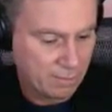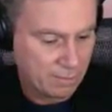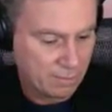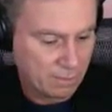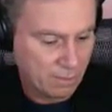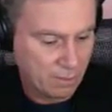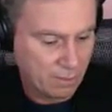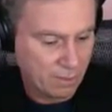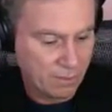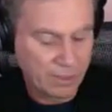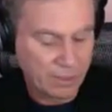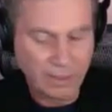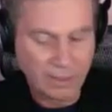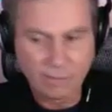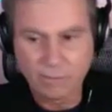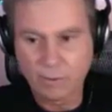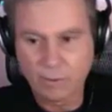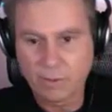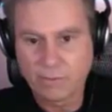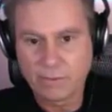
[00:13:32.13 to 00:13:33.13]
criminally
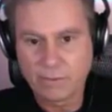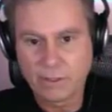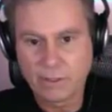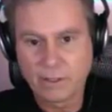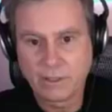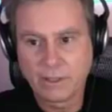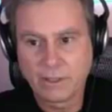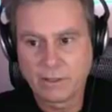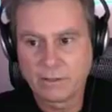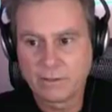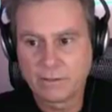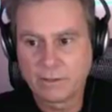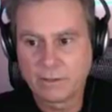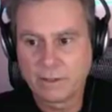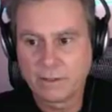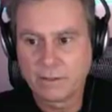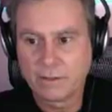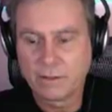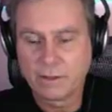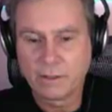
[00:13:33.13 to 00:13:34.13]
forfeited
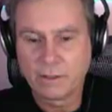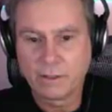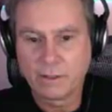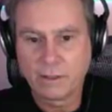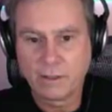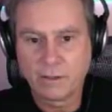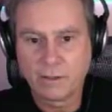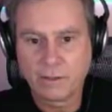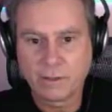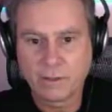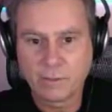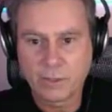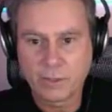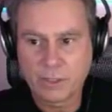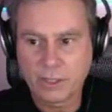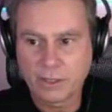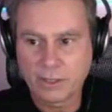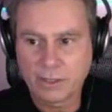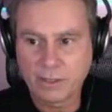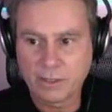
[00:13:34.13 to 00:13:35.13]
their oath to
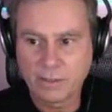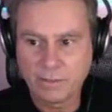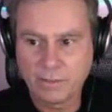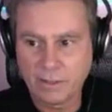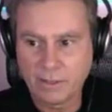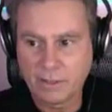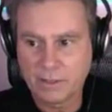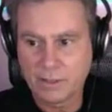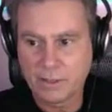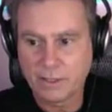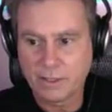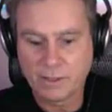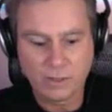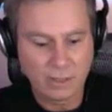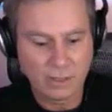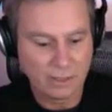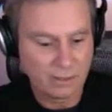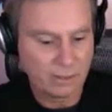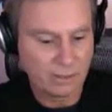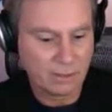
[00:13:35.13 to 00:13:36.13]
protect and defend this
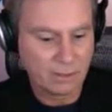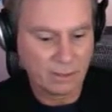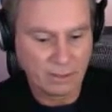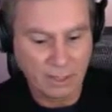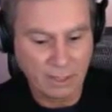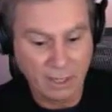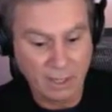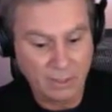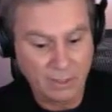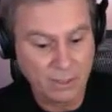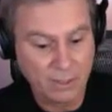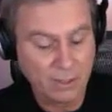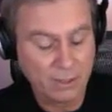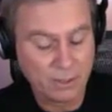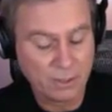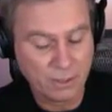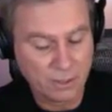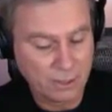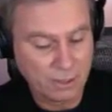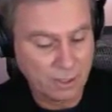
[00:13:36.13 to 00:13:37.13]
country and the
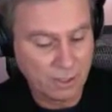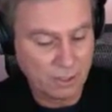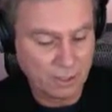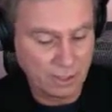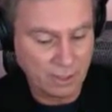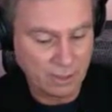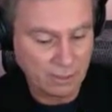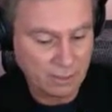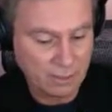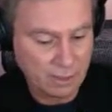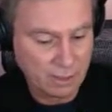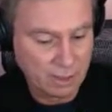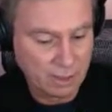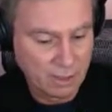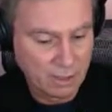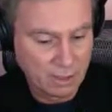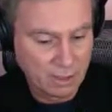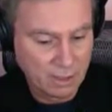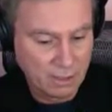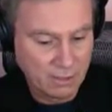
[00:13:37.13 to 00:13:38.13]
Constitution of this country.
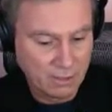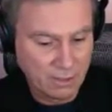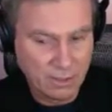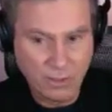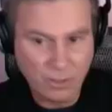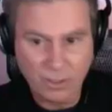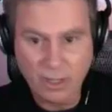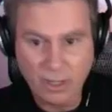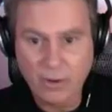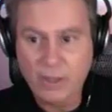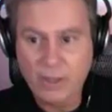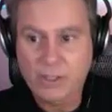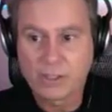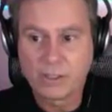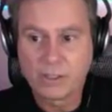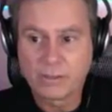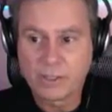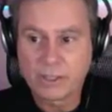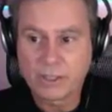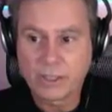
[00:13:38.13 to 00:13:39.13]
So there's no
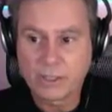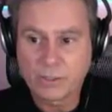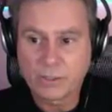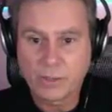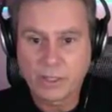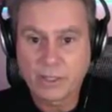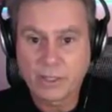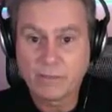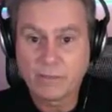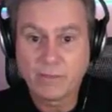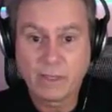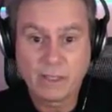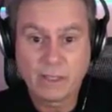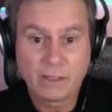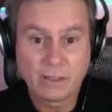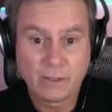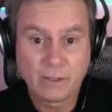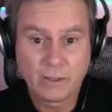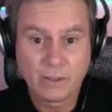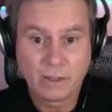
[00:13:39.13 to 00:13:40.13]
congressional oversight, so I'd convene a
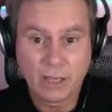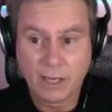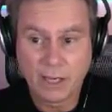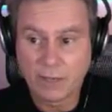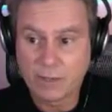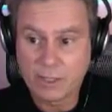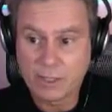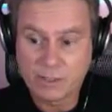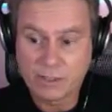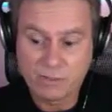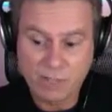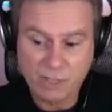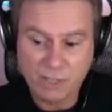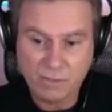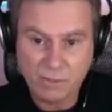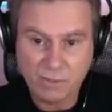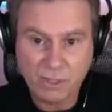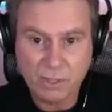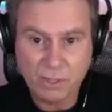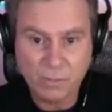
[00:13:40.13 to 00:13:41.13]
little Congress just
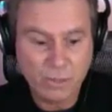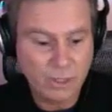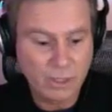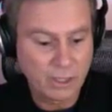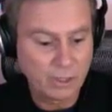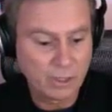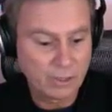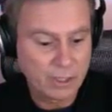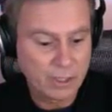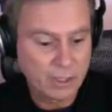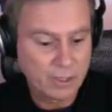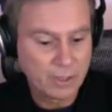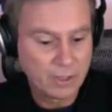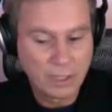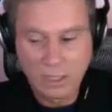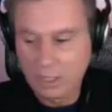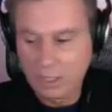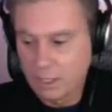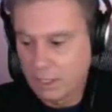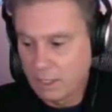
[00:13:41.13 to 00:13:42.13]
for this particular issue.
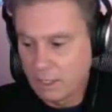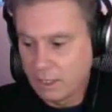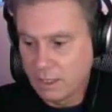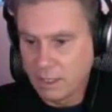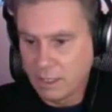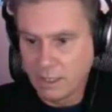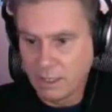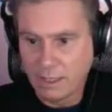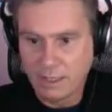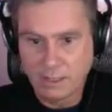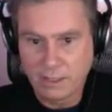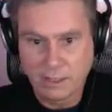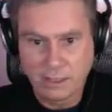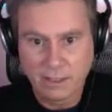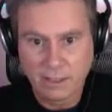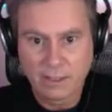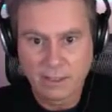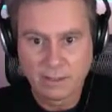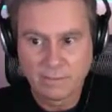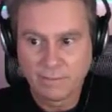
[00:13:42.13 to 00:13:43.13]

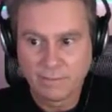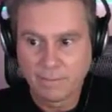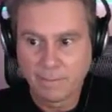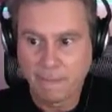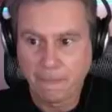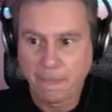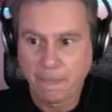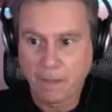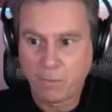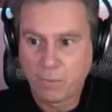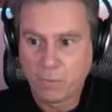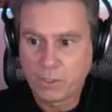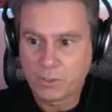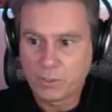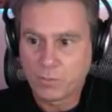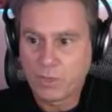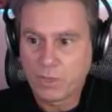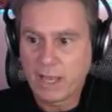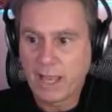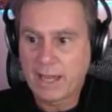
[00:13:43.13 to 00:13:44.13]
And
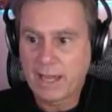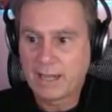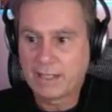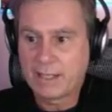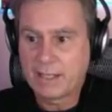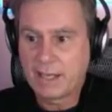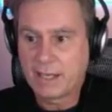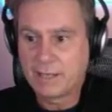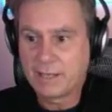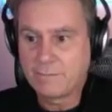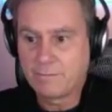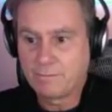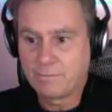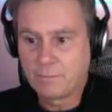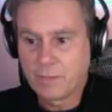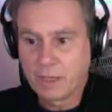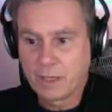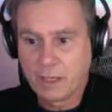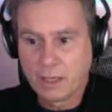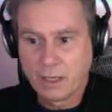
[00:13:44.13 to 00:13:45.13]
once we had it done,
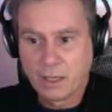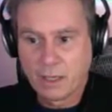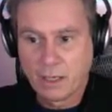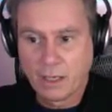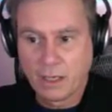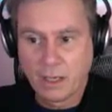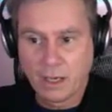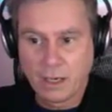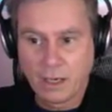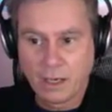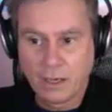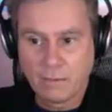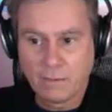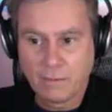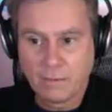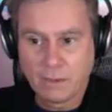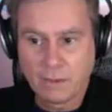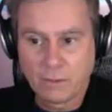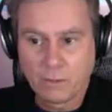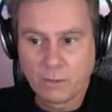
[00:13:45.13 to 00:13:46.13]

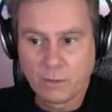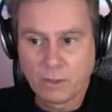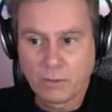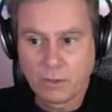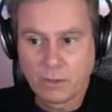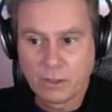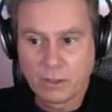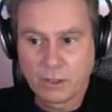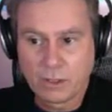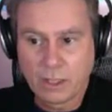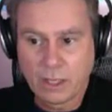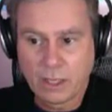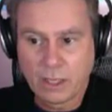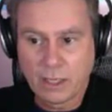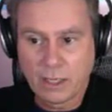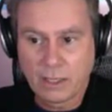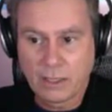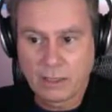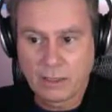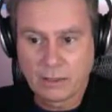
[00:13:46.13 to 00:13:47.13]
we
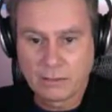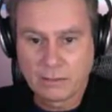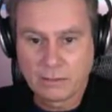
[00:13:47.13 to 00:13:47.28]
will